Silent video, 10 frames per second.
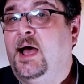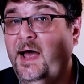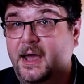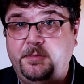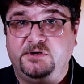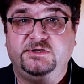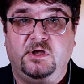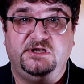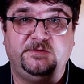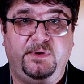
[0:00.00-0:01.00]

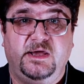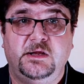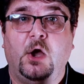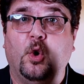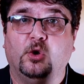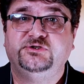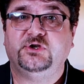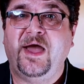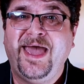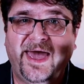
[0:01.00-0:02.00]
Hypersonic speed
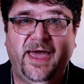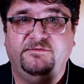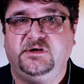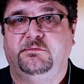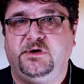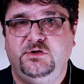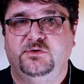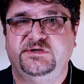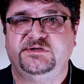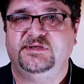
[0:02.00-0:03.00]
also heavily
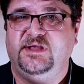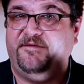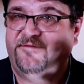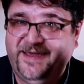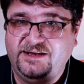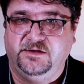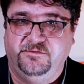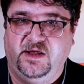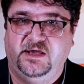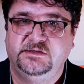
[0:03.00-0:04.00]
reduces the
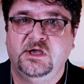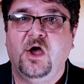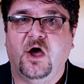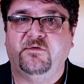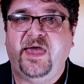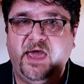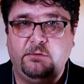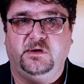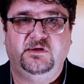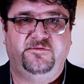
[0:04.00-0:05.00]
effectiveness of
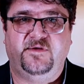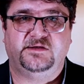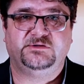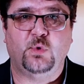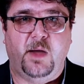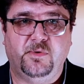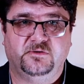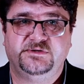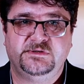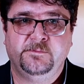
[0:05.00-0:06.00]
area defense
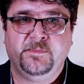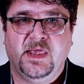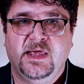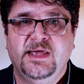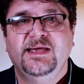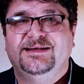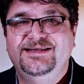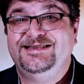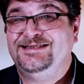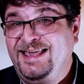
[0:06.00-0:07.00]
weapons.
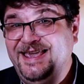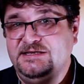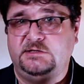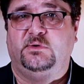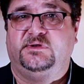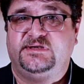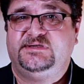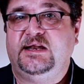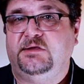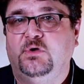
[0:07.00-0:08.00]
This is easy to
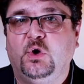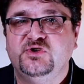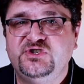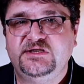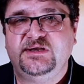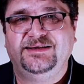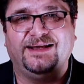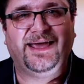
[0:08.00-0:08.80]
understand if you consider the